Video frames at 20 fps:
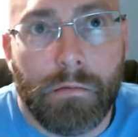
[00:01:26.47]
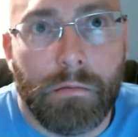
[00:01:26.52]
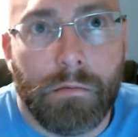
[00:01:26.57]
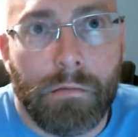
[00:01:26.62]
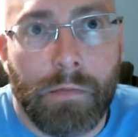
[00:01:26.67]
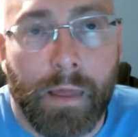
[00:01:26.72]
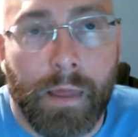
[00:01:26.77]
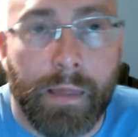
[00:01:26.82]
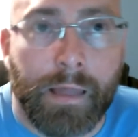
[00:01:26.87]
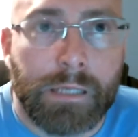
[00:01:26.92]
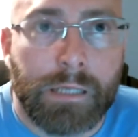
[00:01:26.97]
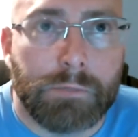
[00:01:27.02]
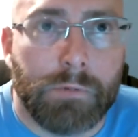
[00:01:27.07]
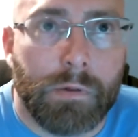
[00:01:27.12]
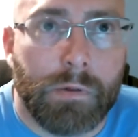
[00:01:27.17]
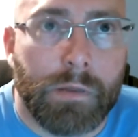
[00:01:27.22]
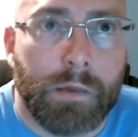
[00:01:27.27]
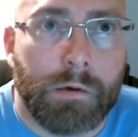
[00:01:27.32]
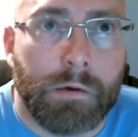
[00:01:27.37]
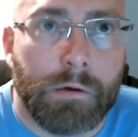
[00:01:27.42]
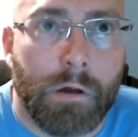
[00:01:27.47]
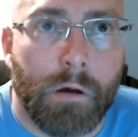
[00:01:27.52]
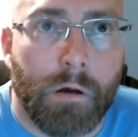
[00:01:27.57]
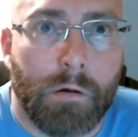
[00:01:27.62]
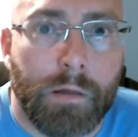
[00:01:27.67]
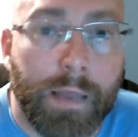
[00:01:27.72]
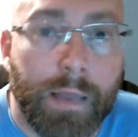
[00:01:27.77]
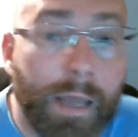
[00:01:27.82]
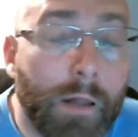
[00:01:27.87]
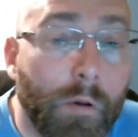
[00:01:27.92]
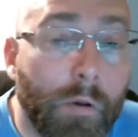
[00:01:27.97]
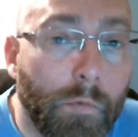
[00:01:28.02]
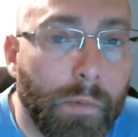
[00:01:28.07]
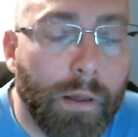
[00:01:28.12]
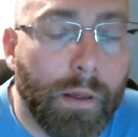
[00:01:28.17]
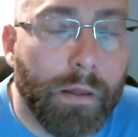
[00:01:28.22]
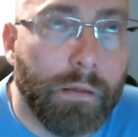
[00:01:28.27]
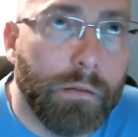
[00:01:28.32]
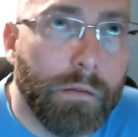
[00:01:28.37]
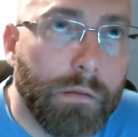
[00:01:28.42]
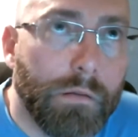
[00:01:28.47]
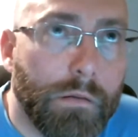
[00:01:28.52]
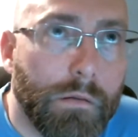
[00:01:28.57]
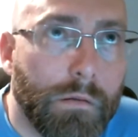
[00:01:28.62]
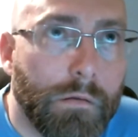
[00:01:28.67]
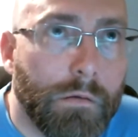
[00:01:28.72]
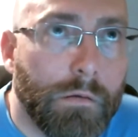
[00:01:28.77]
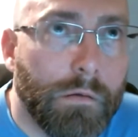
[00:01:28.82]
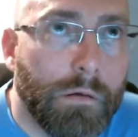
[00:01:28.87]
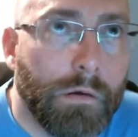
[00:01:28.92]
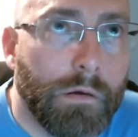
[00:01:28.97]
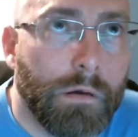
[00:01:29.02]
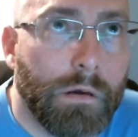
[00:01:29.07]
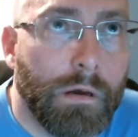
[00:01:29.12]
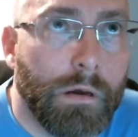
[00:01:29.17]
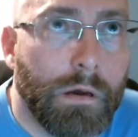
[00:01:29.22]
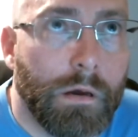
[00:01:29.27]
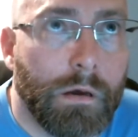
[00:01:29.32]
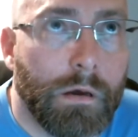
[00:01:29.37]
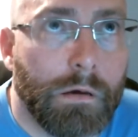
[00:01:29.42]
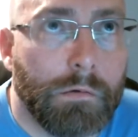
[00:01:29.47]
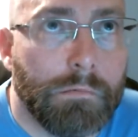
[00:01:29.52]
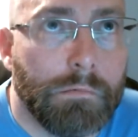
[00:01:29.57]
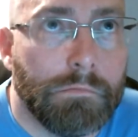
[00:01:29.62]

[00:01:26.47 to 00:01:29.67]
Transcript: then that's what they were called kilobit. Uh,